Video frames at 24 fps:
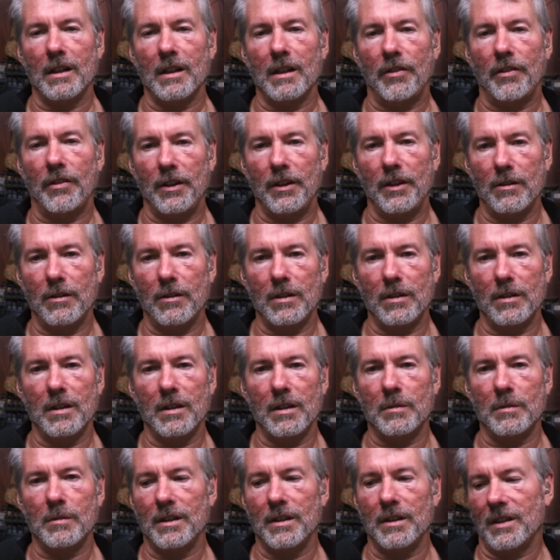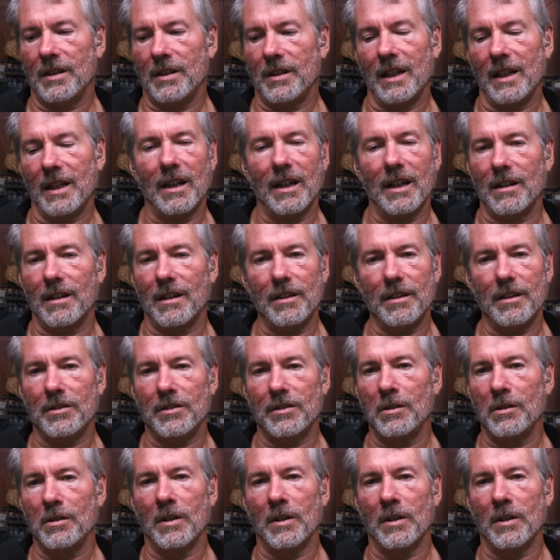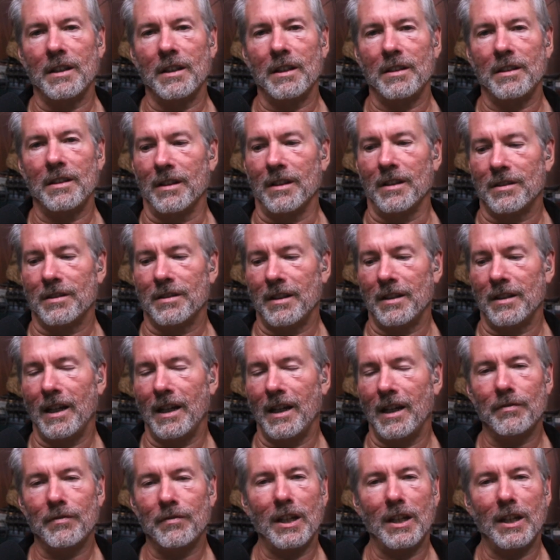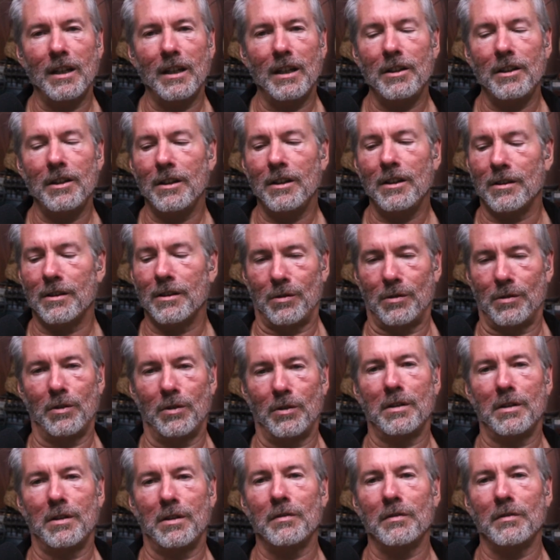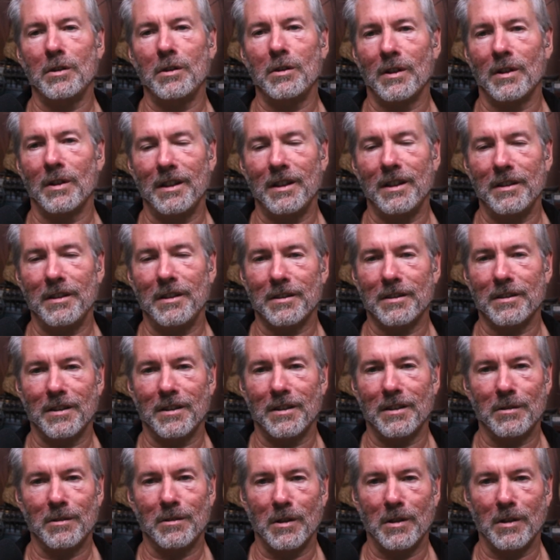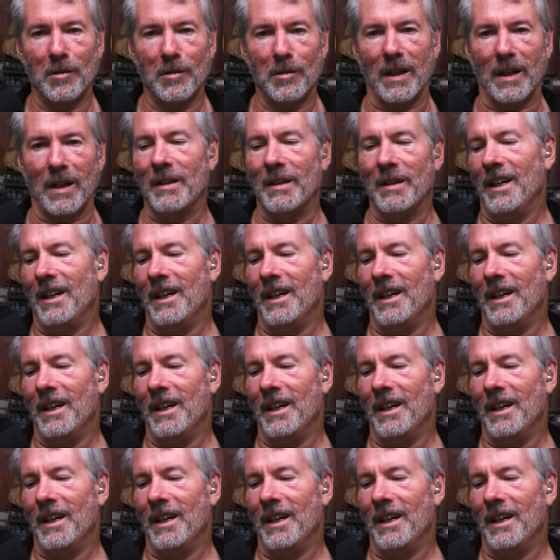Ethereum is, I got all these new ideas. They have 10 years worth of new ideas on the roadmap.